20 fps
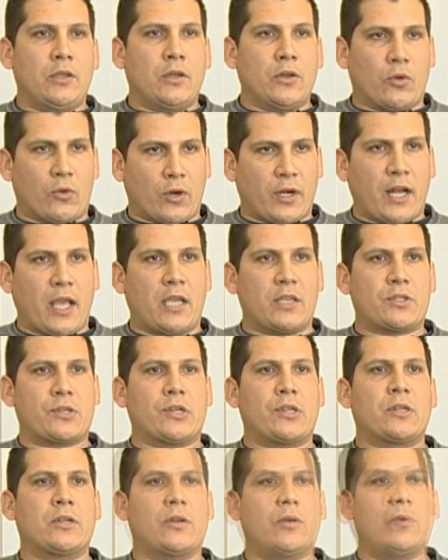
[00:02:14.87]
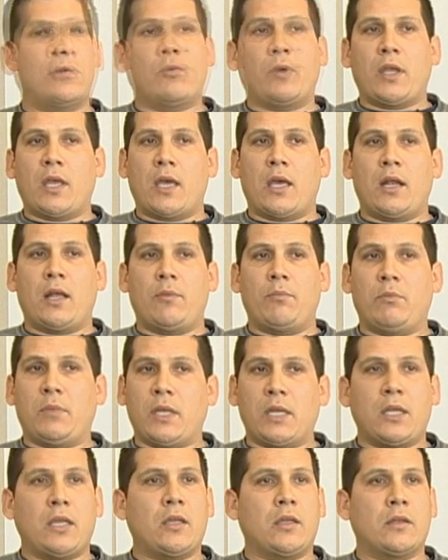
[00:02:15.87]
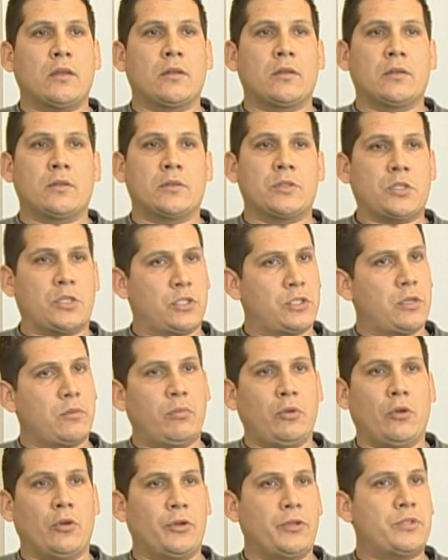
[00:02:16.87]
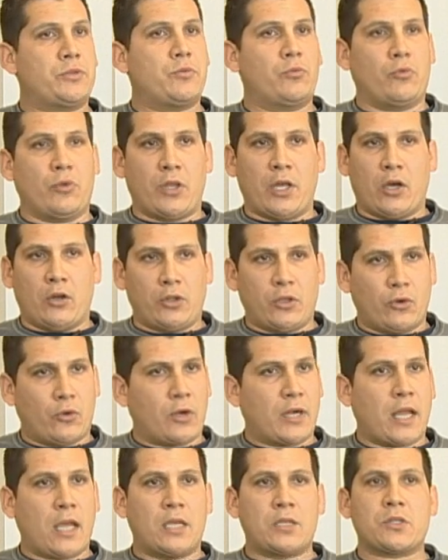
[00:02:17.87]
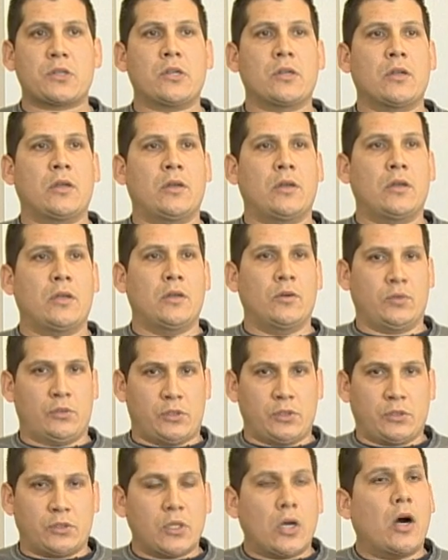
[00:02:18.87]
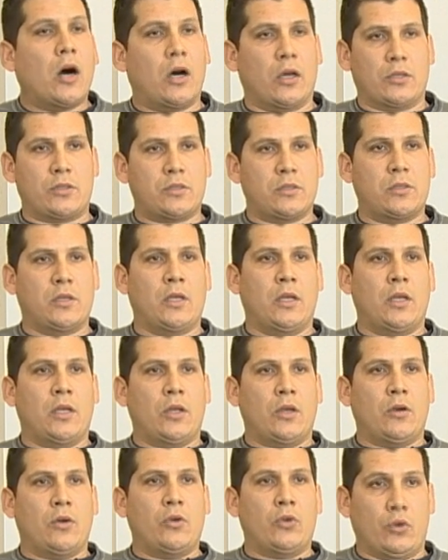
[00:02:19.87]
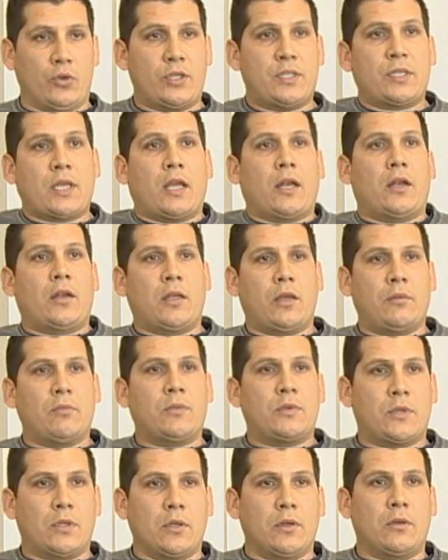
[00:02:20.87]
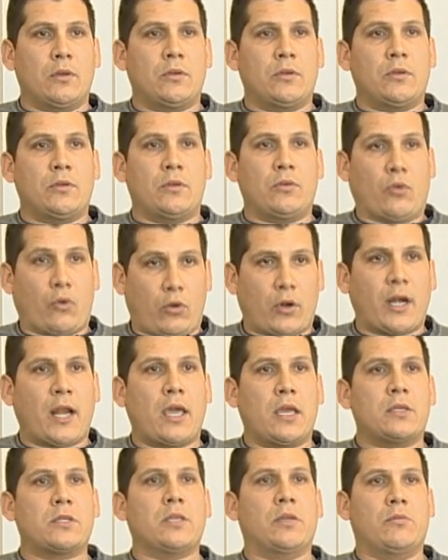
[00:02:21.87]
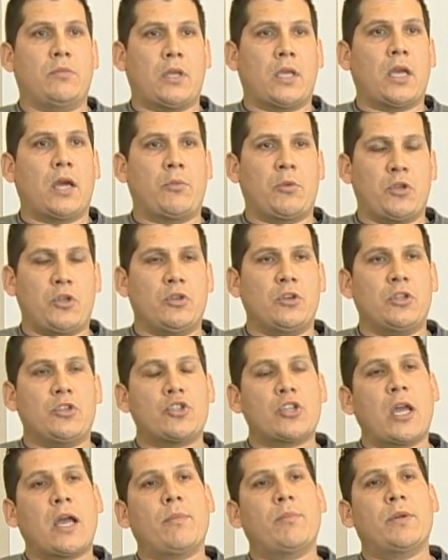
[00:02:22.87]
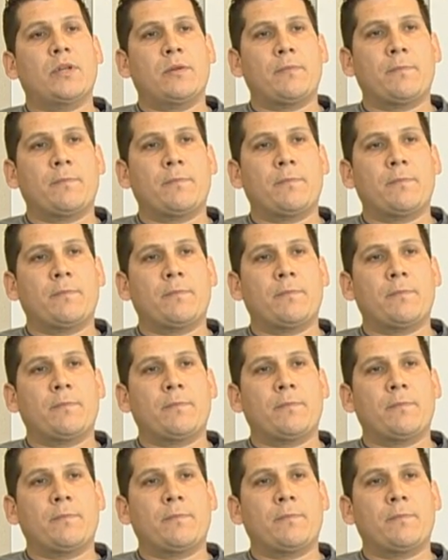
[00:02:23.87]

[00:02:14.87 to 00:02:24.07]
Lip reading: organizer, and we had a meeting, just employees without the organizer. It was just us who decided to organize and become a union shop.